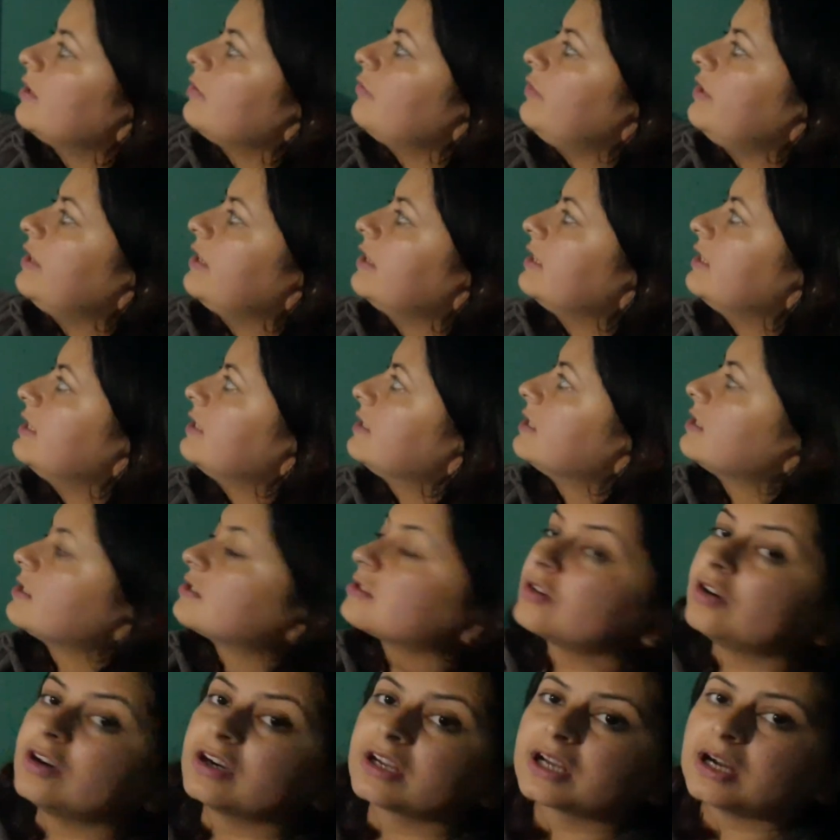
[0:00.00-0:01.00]
This
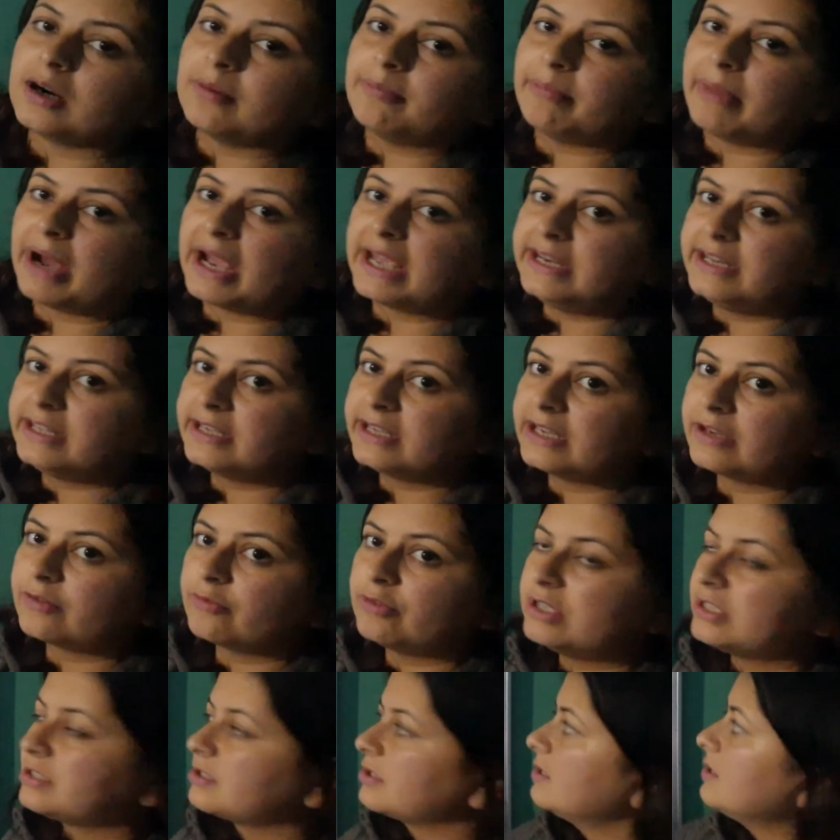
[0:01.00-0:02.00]
is called combining
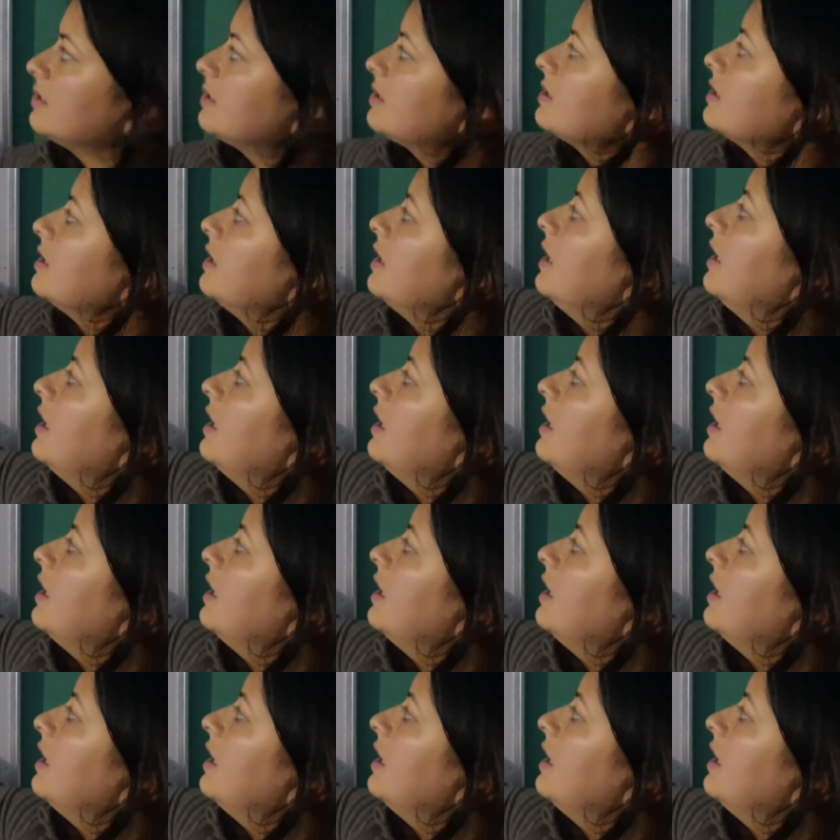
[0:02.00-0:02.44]
equations.